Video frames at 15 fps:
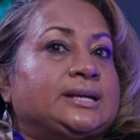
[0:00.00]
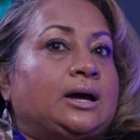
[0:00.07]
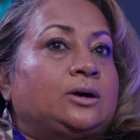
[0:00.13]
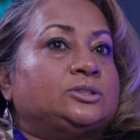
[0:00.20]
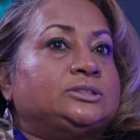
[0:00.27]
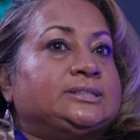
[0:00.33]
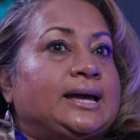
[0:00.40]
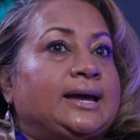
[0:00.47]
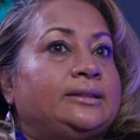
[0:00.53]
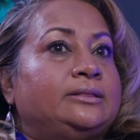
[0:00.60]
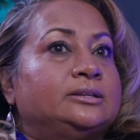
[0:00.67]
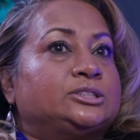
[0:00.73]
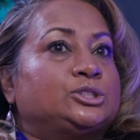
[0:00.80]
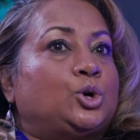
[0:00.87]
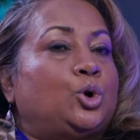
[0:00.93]
outside
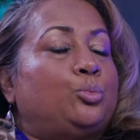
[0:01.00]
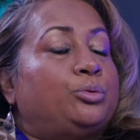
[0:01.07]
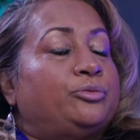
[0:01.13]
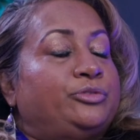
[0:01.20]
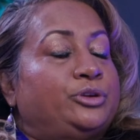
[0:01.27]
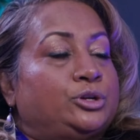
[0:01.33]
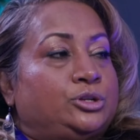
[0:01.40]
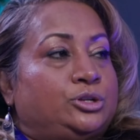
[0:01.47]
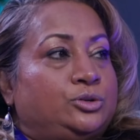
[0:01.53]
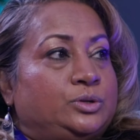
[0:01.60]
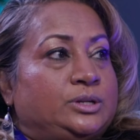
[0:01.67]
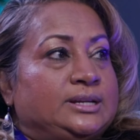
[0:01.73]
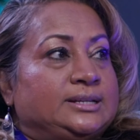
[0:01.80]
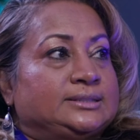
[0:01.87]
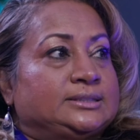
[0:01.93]
the scope of your
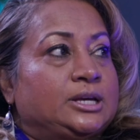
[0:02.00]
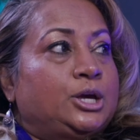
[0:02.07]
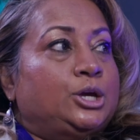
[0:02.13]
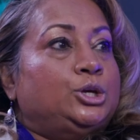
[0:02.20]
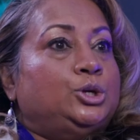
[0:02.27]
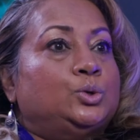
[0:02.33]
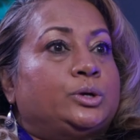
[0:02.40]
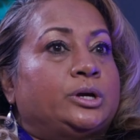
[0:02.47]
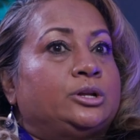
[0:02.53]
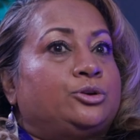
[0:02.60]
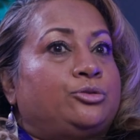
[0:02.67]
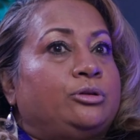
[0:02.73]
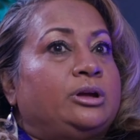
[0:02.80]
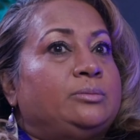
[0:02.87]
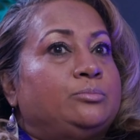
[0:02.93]
duties, you can
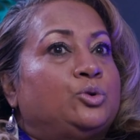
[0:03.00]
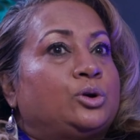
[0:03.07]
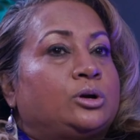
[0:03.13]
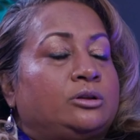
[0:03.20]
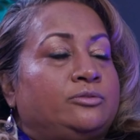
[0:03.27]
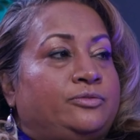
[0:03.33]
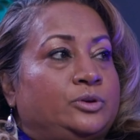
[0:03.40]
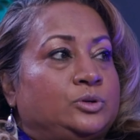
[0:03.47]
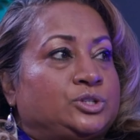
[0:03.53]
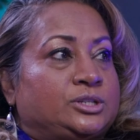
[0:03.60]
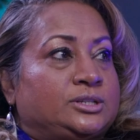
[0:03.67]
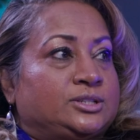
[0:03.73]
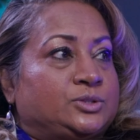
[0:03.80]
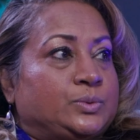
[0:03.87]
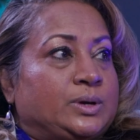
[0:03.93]
create more confusion
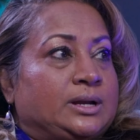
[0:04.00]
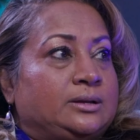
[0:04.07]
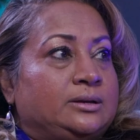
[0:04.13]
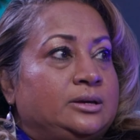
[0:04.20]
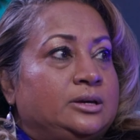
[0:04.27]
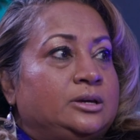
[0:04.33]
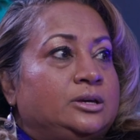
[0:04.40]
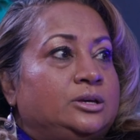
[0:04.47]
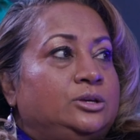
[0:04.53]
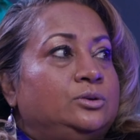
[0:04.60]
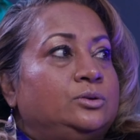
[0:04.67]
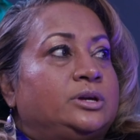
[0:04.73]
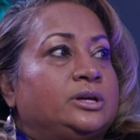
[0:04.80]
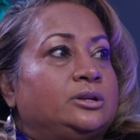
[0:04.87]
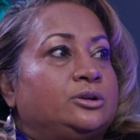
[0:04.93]
as well. You
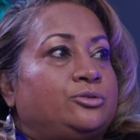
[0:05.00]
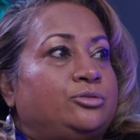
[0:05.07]
can